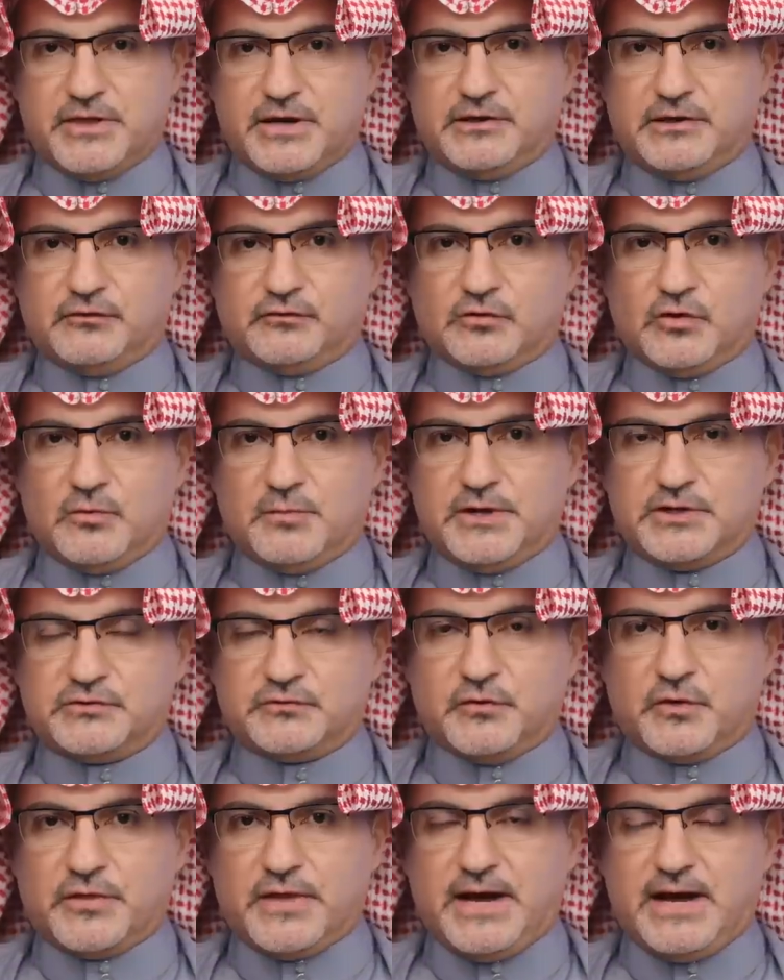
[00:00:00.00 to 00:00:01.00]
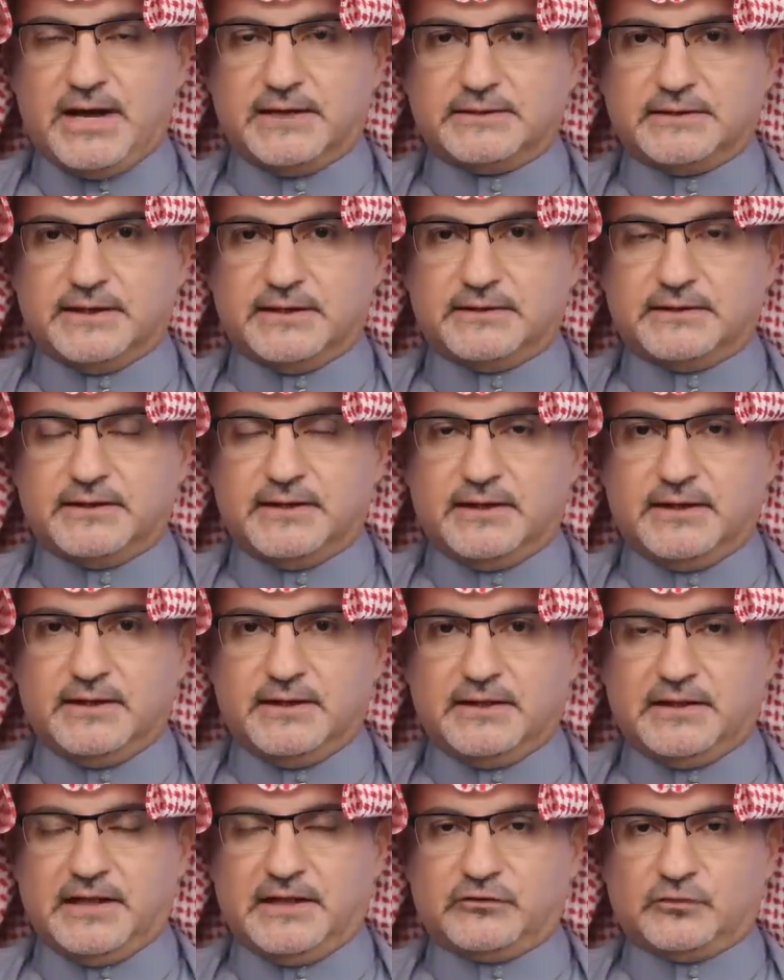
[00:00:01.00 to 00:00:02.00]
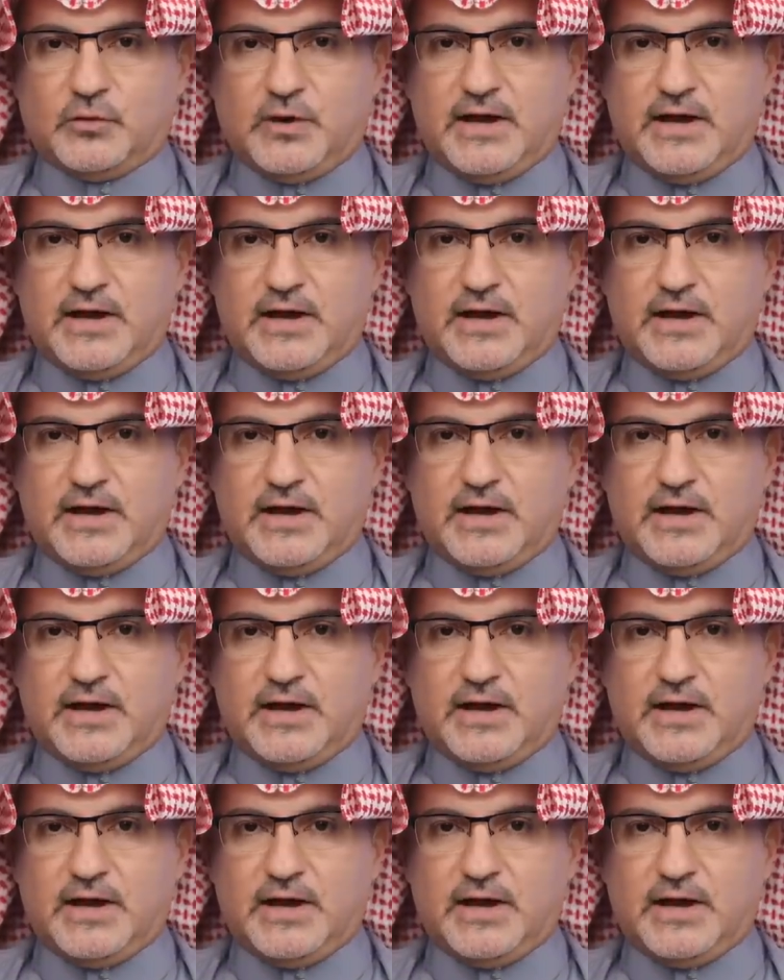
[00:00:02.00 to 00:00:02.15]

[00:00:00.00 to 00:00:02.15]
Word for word: Thank you so much for that. And that's